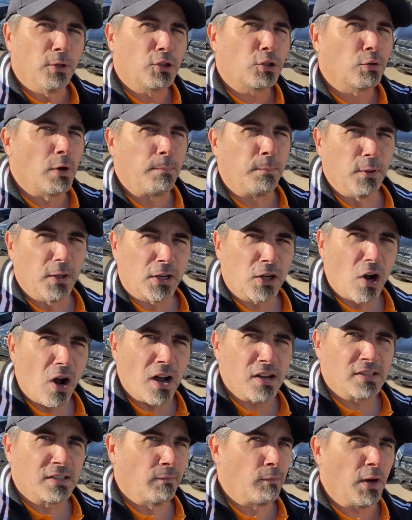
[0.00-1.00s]
triple the
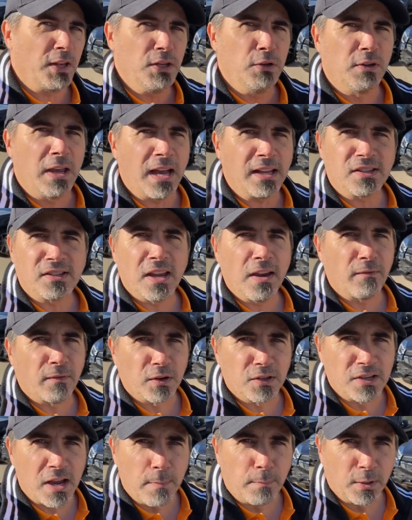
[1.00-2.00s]
cost of what you get, say, for
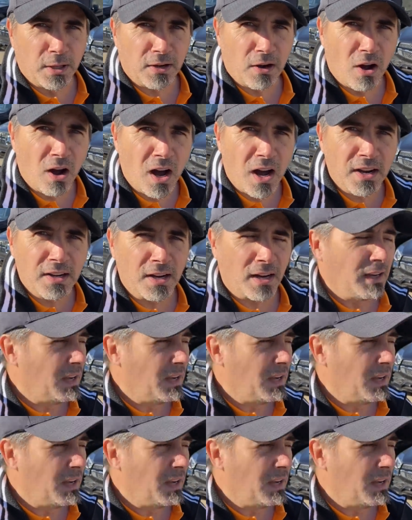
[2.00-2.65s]
example, in a Honda.